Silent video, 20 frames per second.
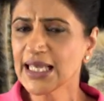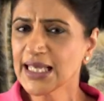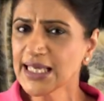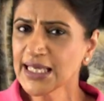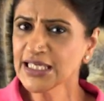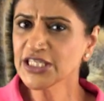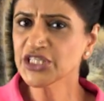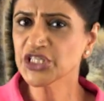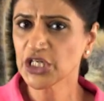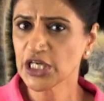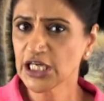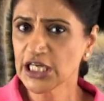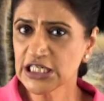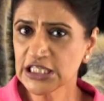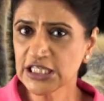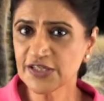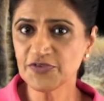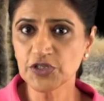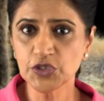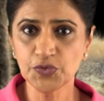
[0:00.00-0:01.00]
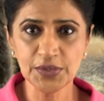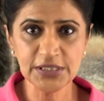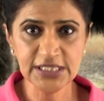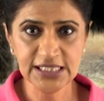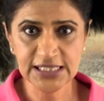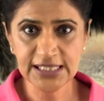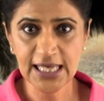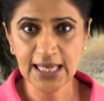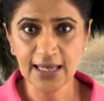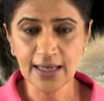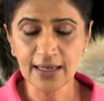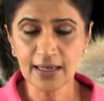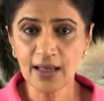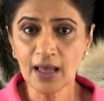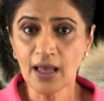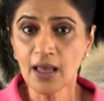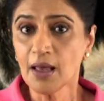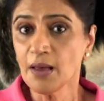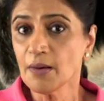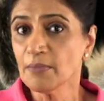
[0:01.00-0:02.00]
Each individual cell
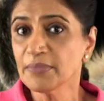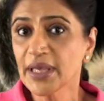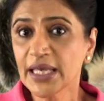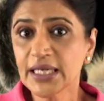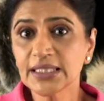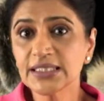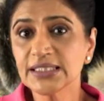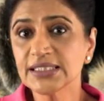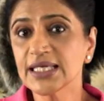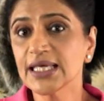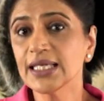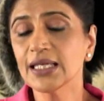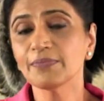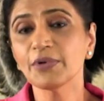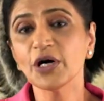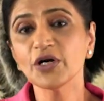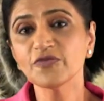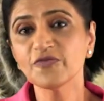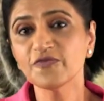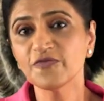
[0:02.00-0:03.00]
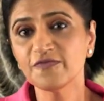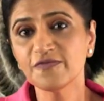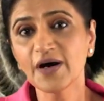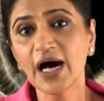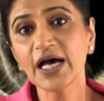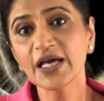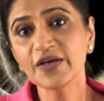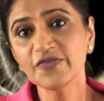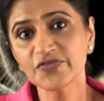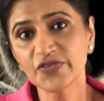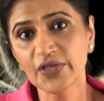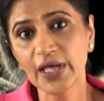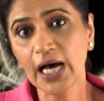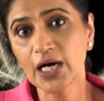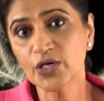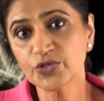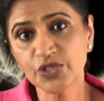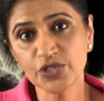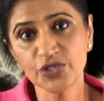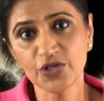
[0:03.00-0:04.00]
may contain about
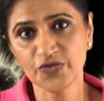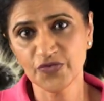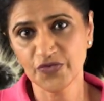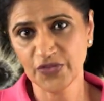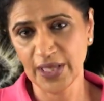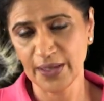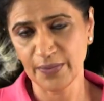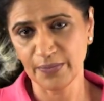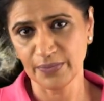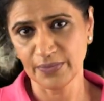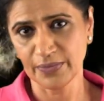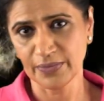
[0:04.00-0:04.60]
5,000 of them.